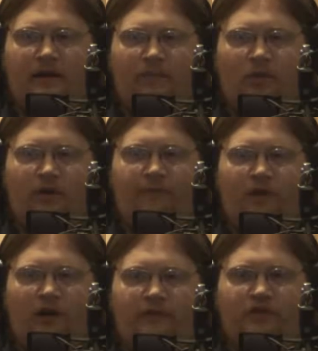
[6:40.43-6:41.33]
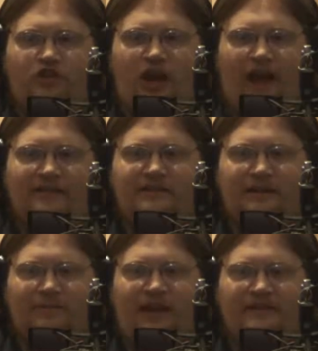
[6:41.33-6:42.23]
I'm looking for another chest.
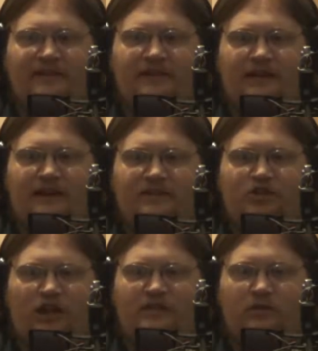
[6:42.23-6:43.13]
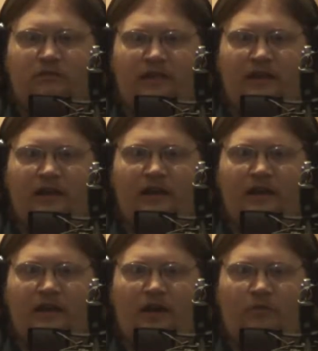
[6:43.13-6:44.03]
I'm guessing the next chest will give me...
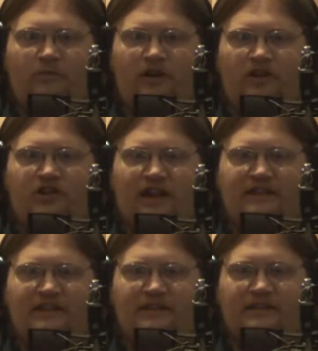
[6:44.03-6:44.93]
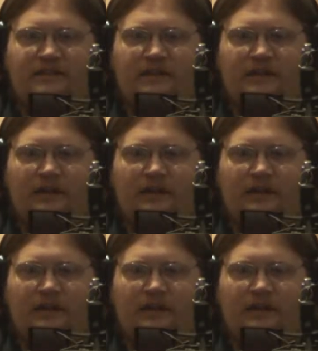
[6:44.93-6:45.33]
Oh, there a chest is.